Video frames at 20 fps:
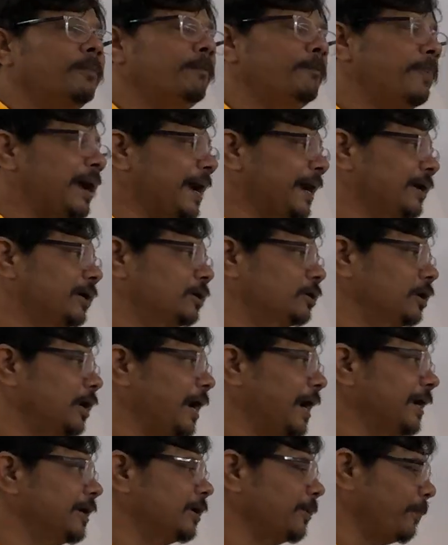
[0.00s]
back
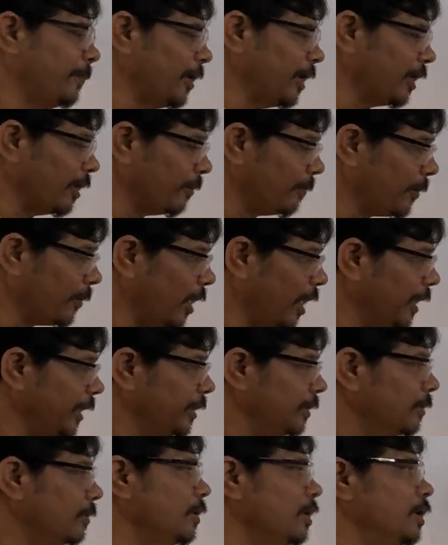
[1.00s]
at a particular point.
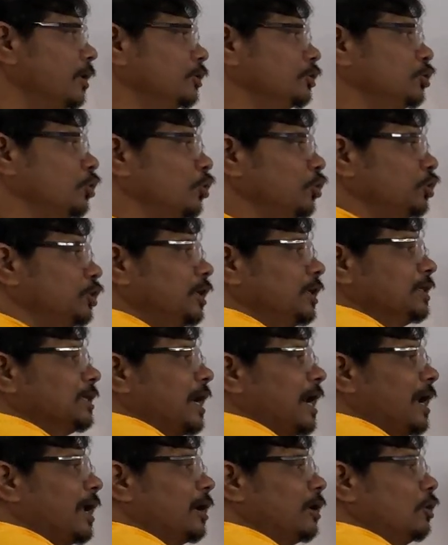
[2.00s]
So these
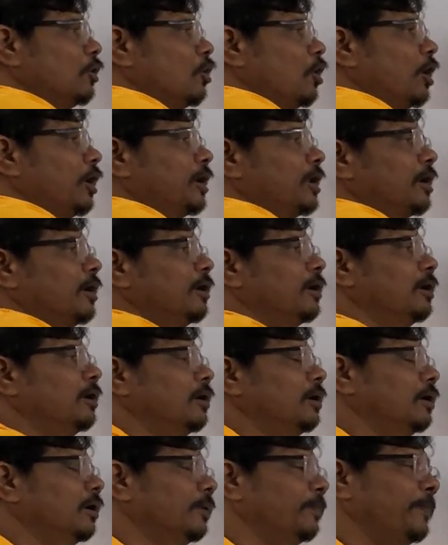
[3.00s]
are not
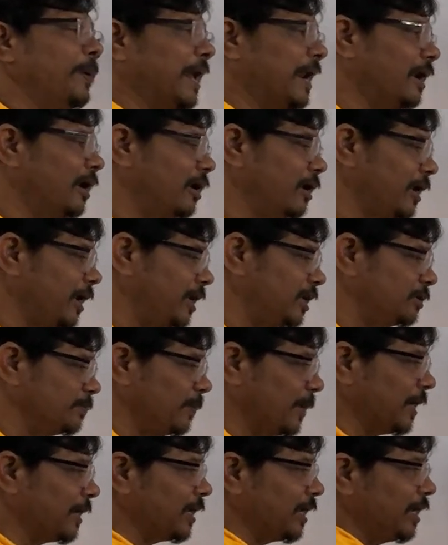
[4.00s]
parallel rays,
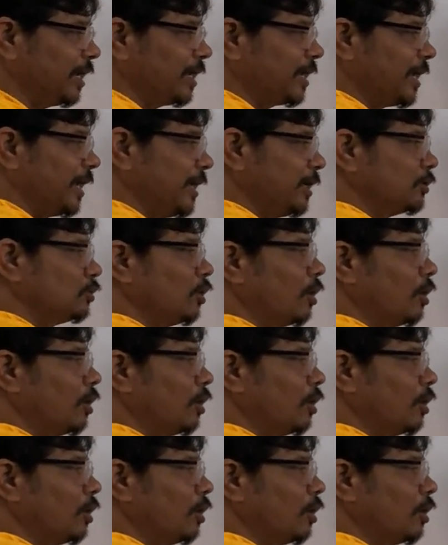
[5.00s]
but in case